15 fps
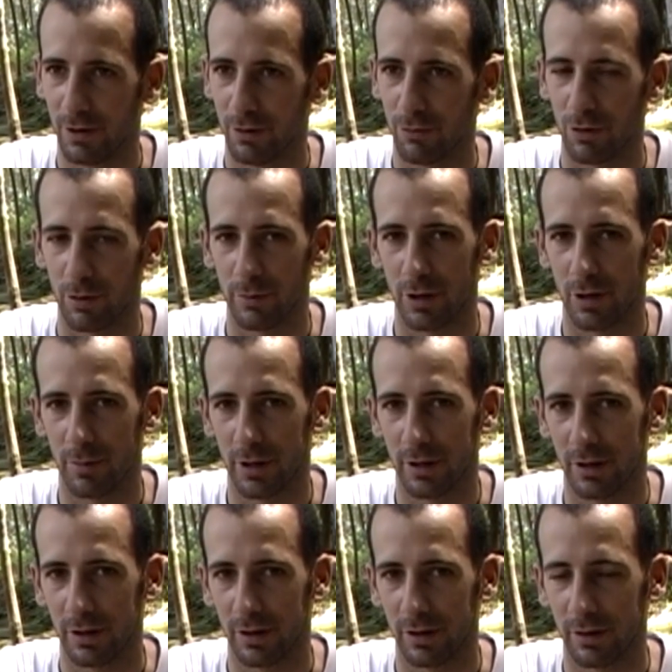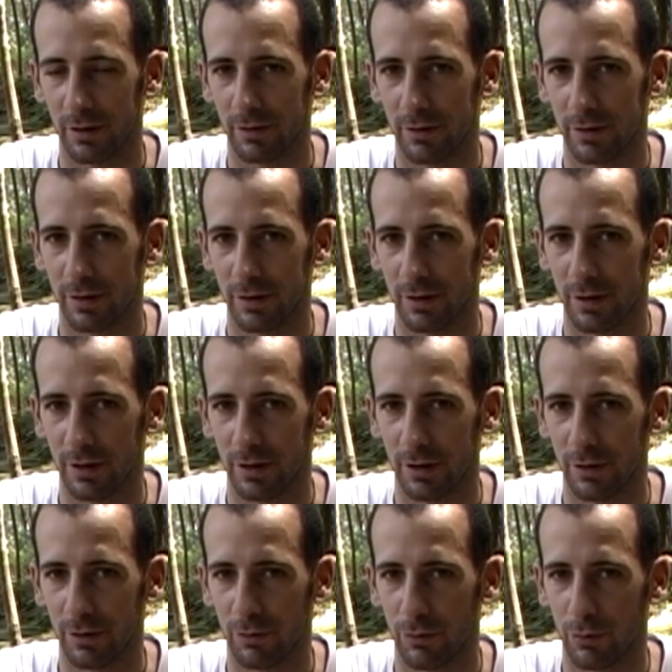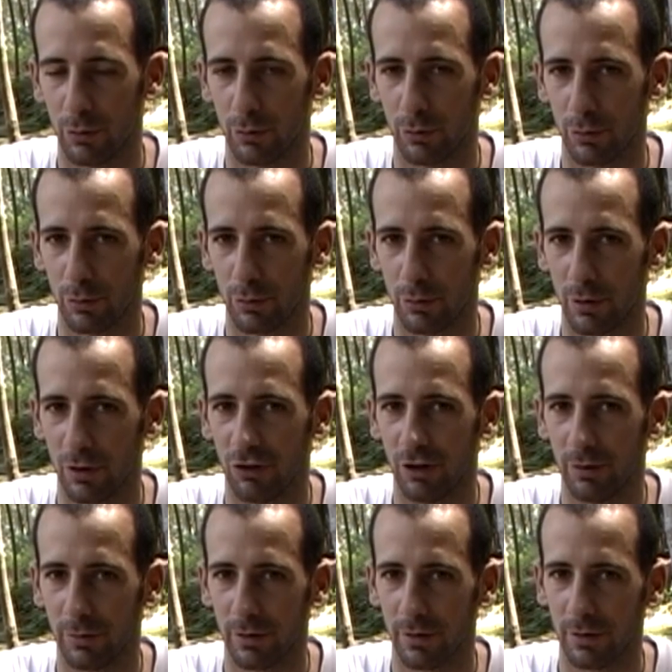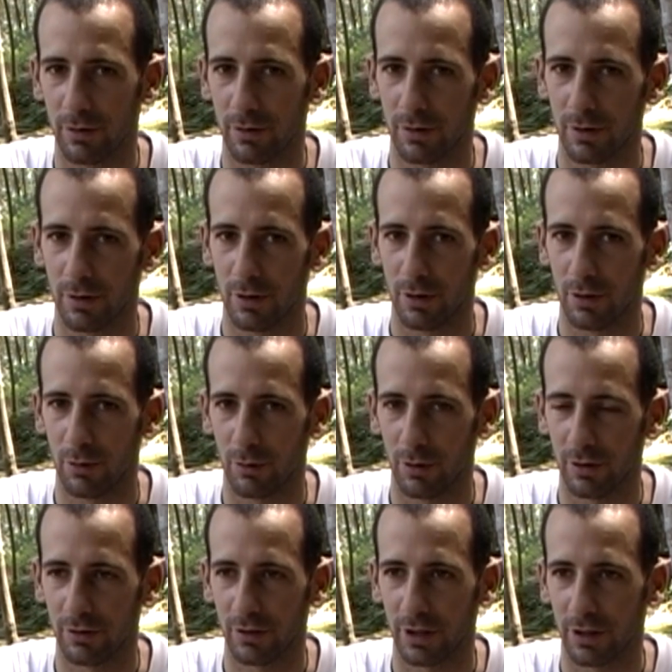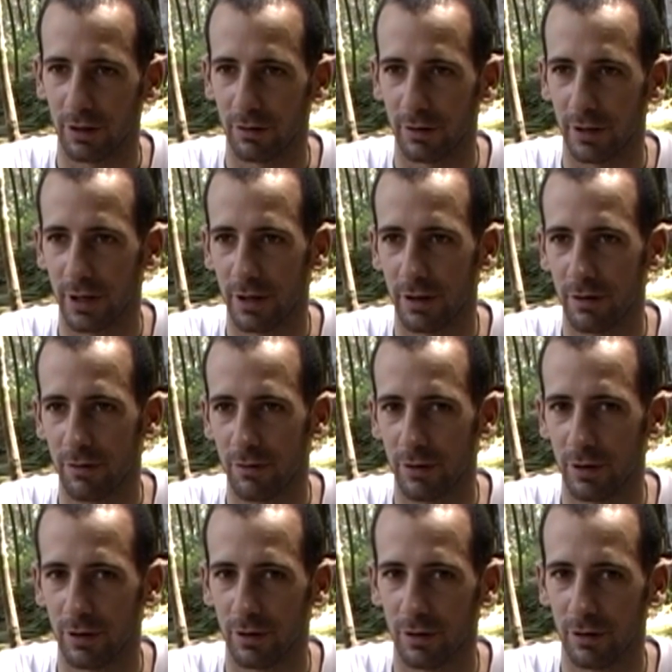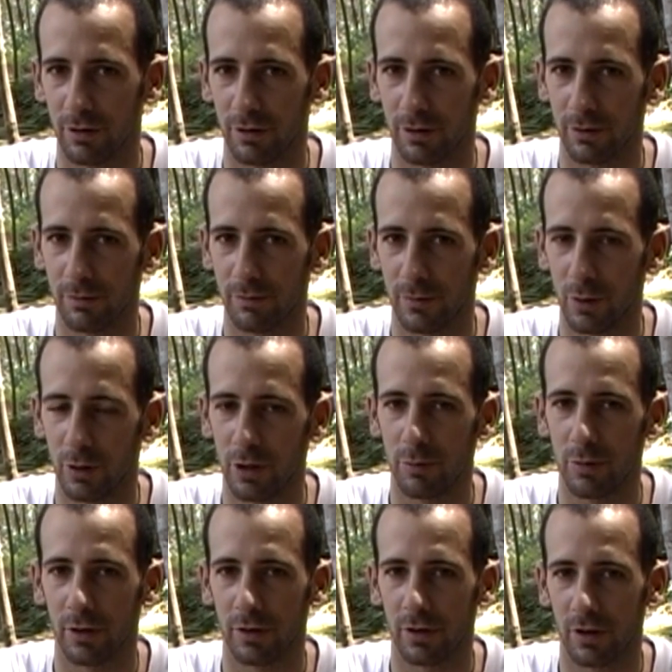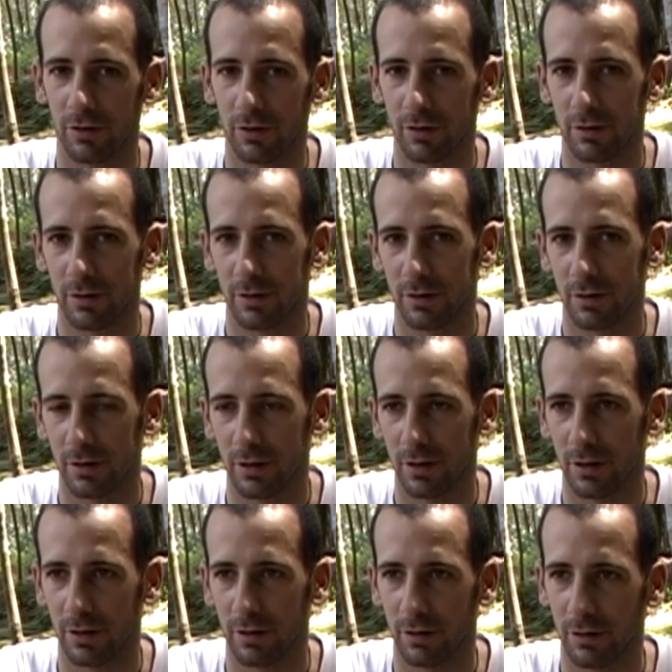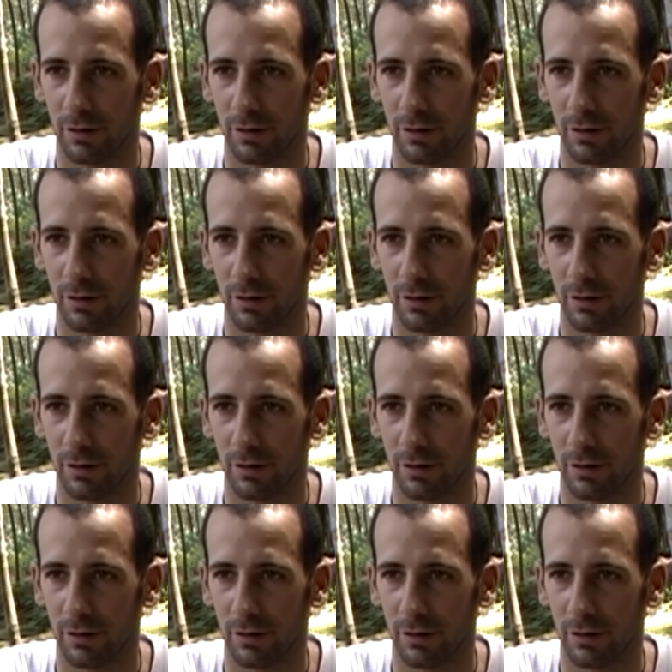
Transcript: from Yemen I flew to Egypt, where I cycled again in the Libyan desert and